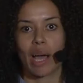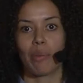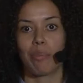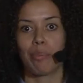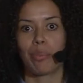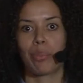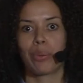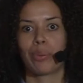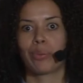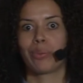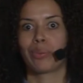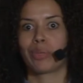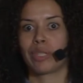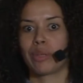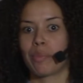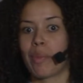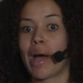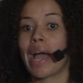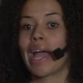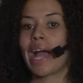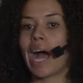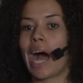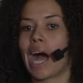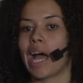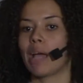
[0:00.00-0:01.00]
up to
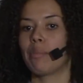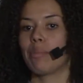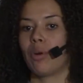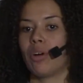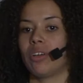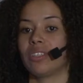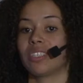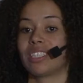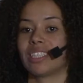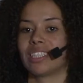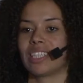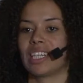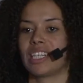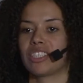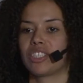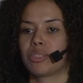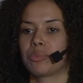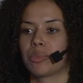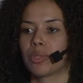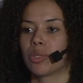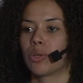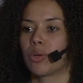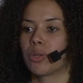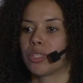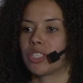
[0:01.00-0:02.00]
my eyeballs in
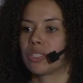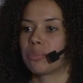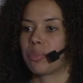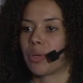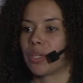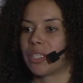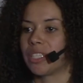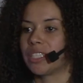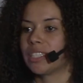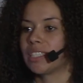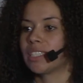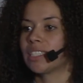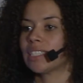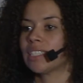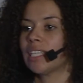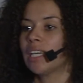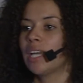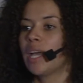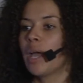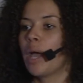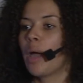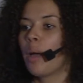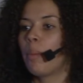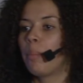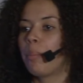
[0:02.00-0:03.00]
customer correspondence.
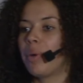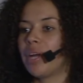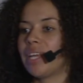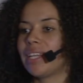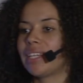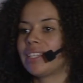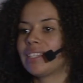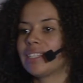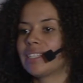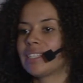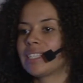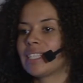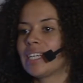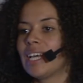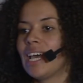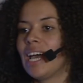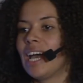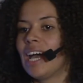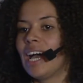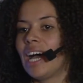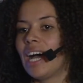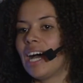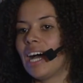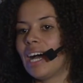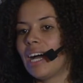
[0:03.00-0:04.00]
But
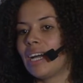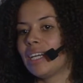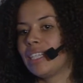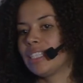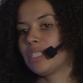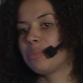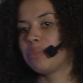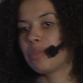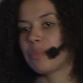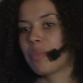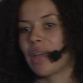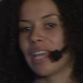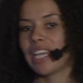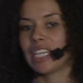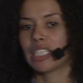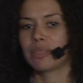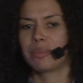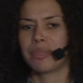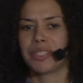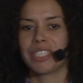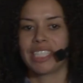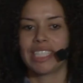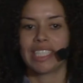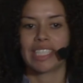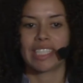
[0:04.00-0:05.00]
it's been my
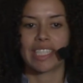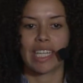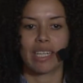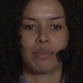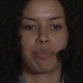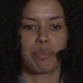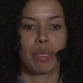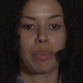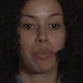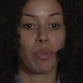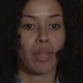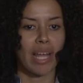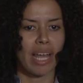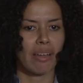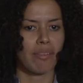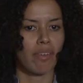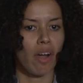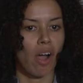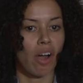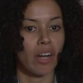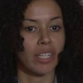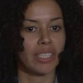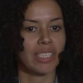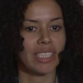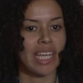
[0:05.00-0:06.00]
experience that people have a
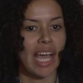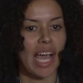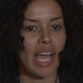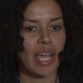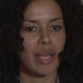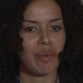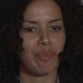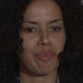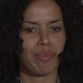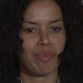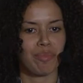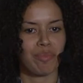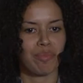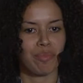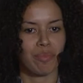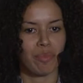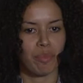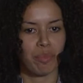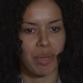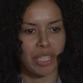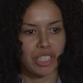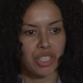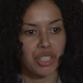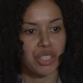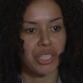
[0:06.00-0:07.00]
hard time
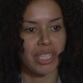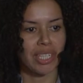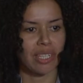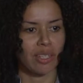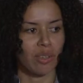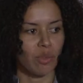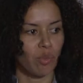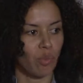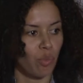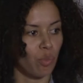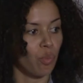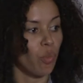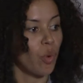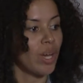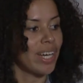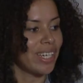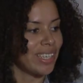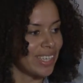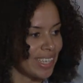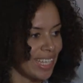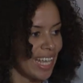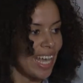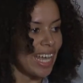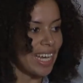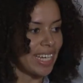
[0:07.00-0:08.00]
picturing what
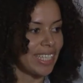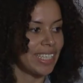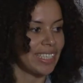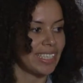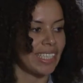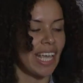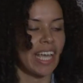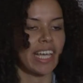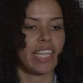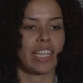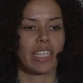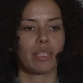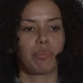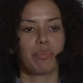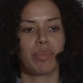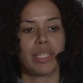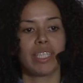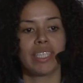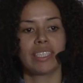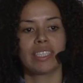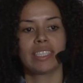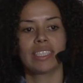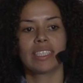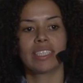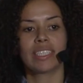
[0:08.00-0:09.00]
that exactly
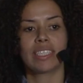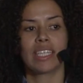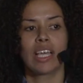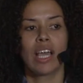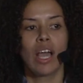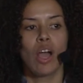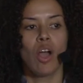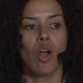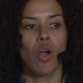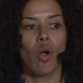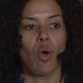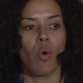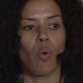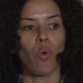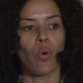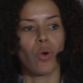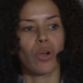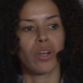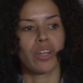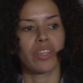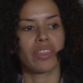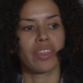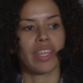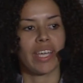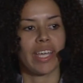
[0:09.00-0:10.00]
means,
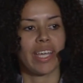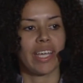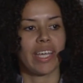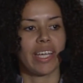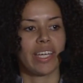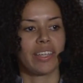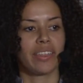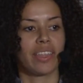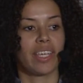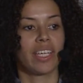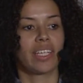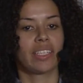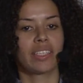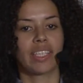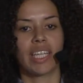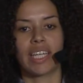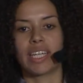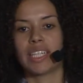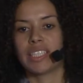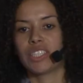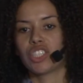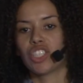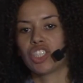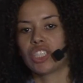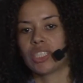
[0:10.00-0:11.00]
or they think that
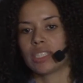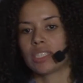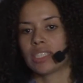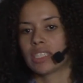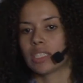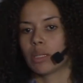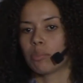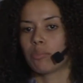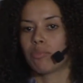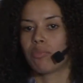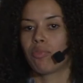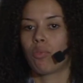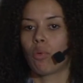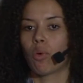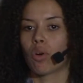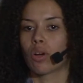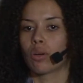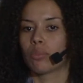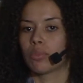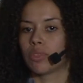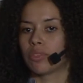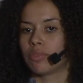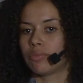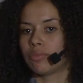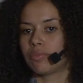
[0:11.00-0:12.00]
it's just some
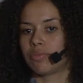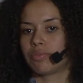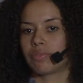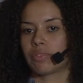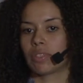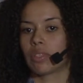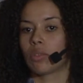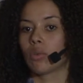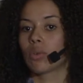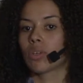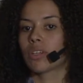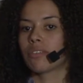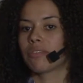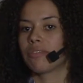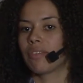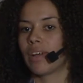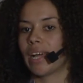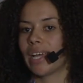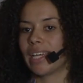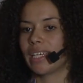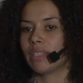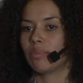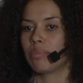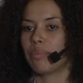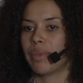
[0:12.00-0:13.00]
form of
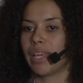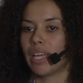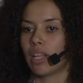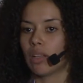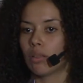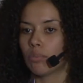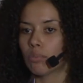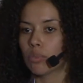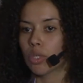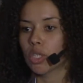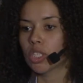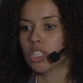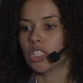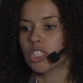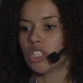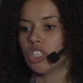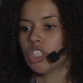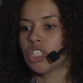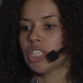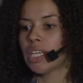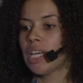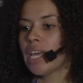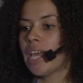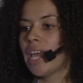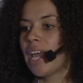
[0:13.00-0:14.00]
glorified mail
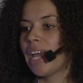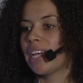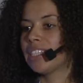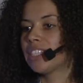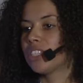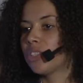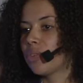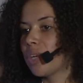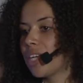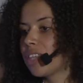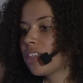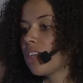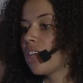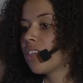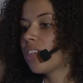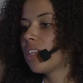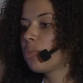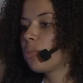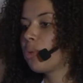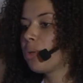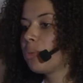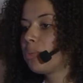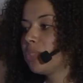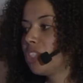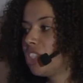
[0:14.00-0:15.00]
merge. And so I thought that
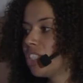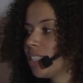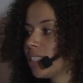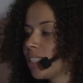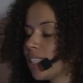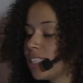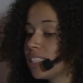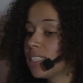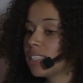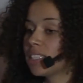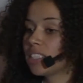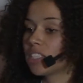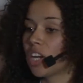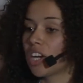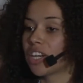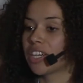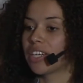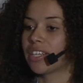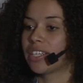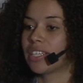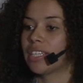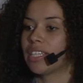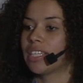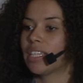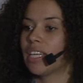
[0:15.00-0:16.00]
we would just get
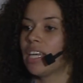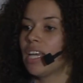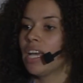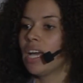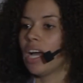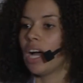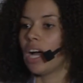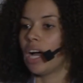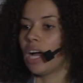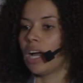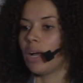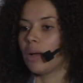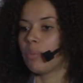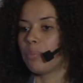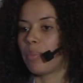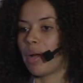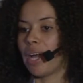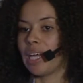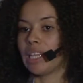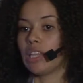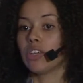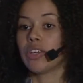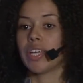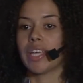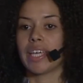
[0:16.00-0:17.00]
started
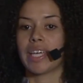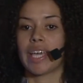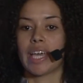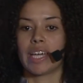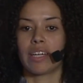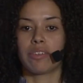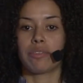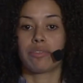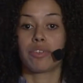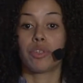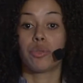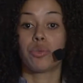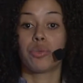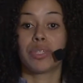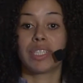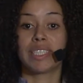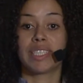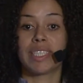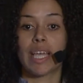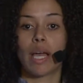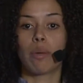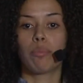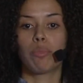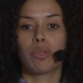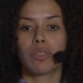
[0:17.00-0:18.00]
by looking at a few
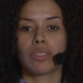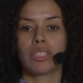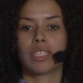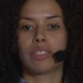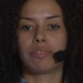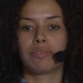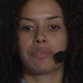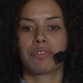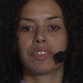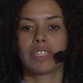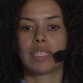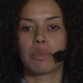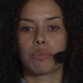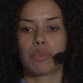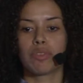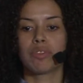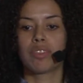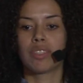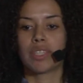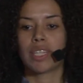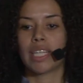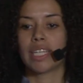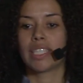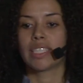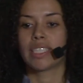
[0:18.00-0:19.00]
examples of some of
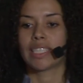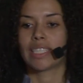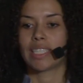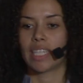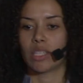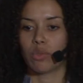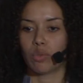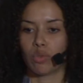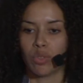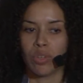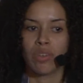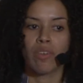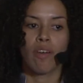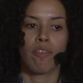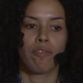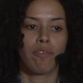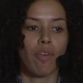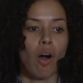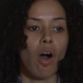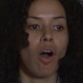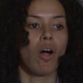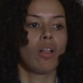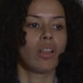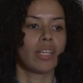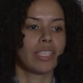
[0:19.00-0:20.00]
the things that
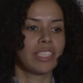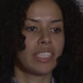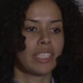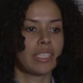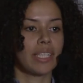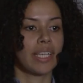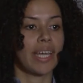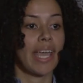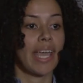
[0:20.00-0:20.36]
fall into the